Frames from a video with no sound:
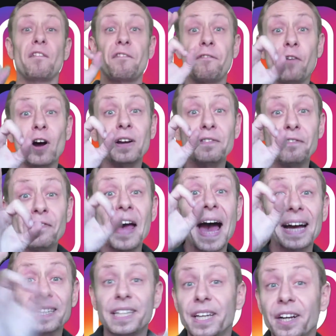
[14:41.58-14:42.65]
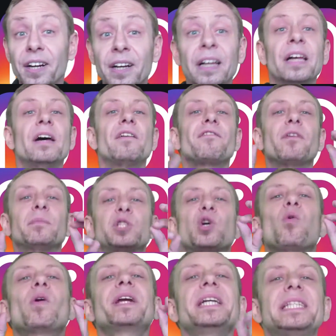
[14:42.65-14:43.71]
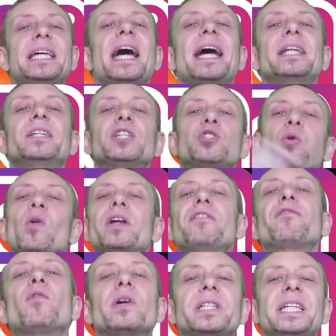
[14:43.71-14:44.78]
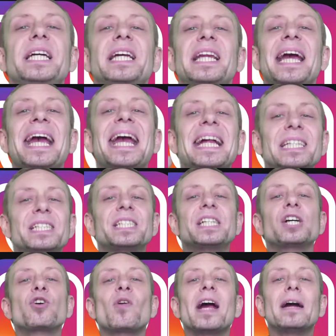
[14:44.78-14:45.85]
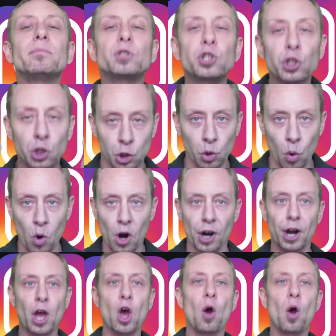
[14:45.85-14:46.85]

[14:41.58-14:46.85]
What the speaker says: Fun fact here, from 2010 to 2014, Instagram stored